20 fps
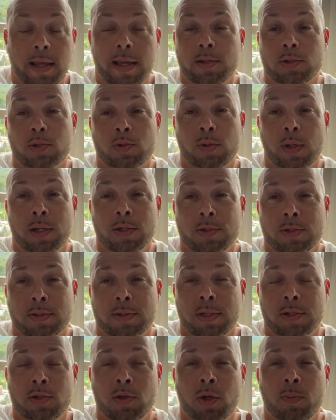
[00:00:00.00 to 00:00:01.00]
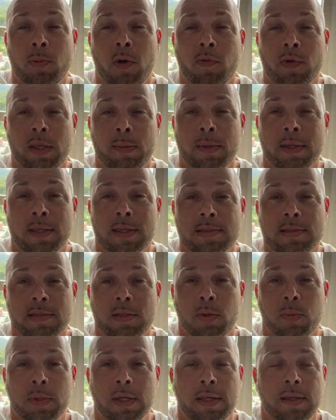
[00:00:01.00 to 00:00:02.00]
exit strategy. She said she'll come over and give me a kiss in a
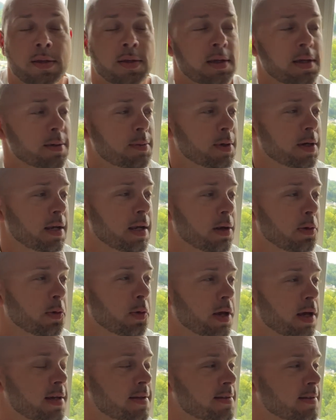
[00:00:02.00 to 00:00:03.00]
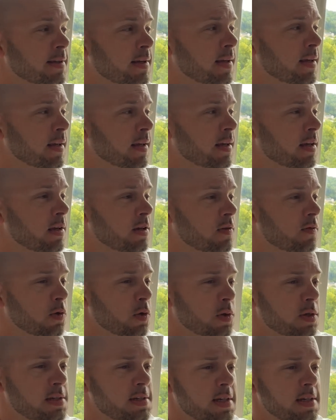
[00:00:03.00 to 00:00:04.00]
little bit. Just but anyways, flew
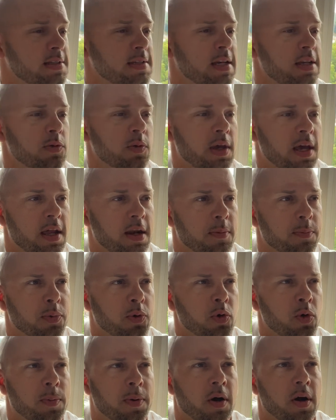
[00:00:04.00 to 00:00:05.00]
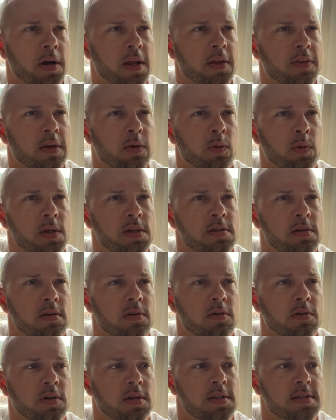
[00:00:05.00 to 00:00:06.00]
in the 16th. We had a pool party I think we went
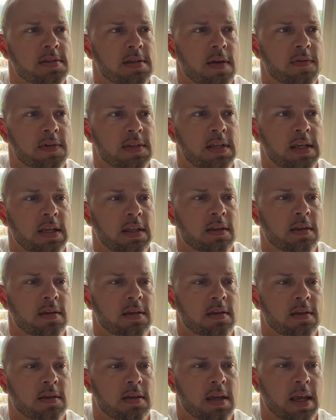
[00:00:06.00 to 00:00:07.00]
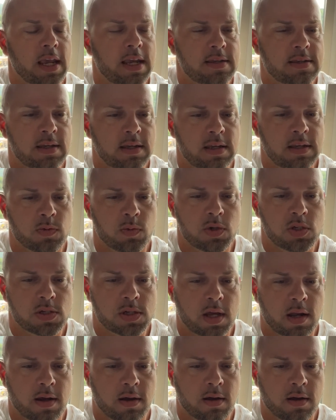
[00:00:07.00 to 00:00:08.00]
to on the 17th, 18th. Yeah. We just
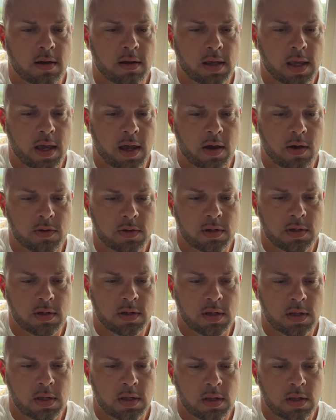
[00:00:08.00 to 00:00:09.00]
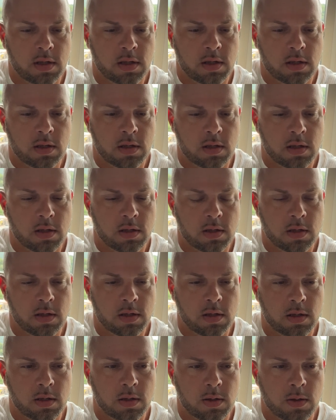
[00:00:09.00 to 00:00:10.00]
kind of hung out. No, we went to,
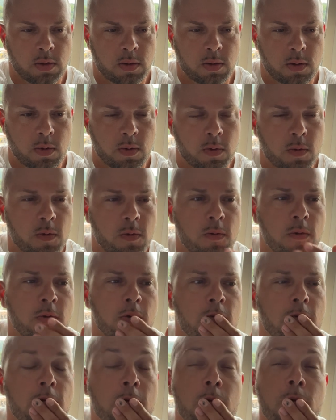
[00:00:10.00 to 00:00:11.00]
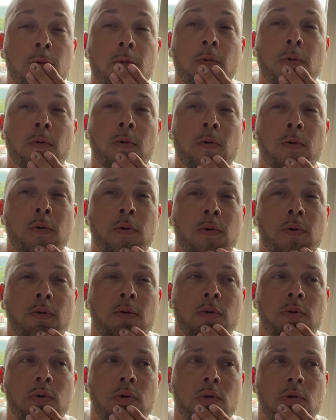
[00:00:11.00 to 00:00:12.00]
uh, you remember that little place that had the
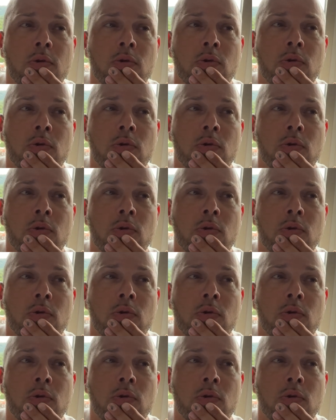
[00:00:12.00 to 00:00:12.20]
karaoke?